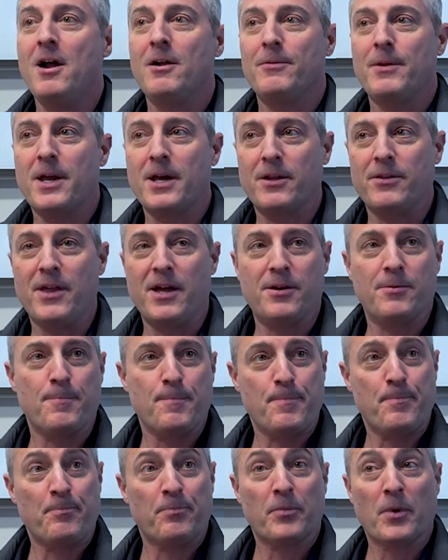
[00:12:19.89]
They can then
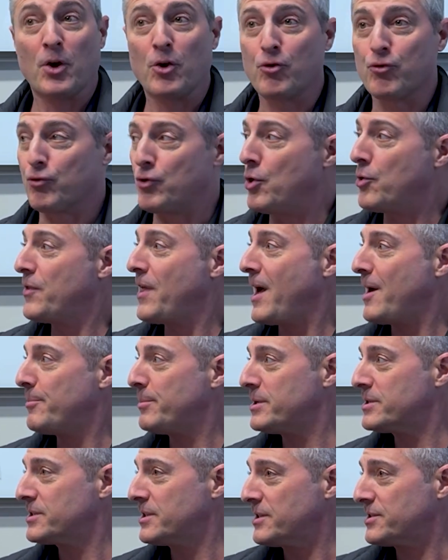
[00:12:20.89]
grow that
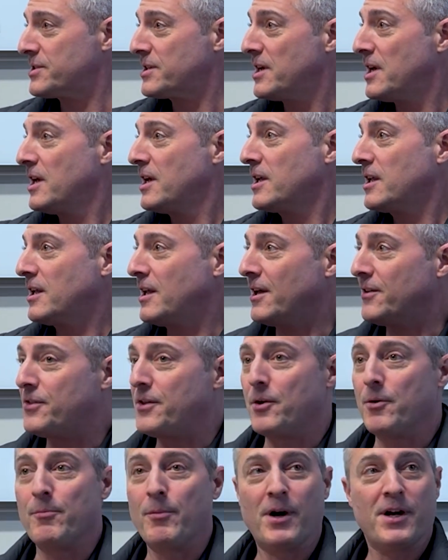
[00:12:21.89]
business, get
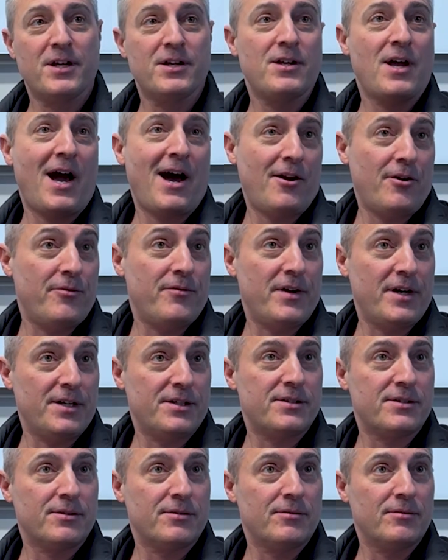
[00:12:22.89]
their money out of
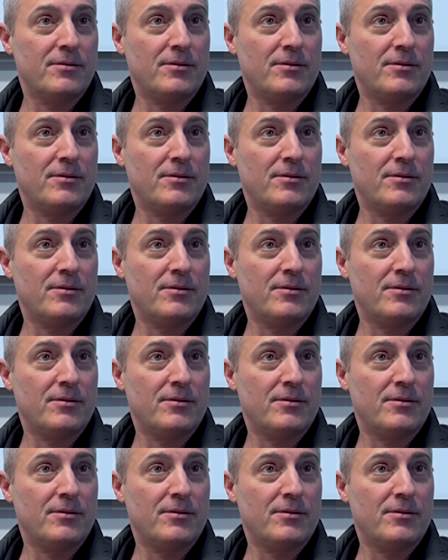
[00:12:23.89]
it,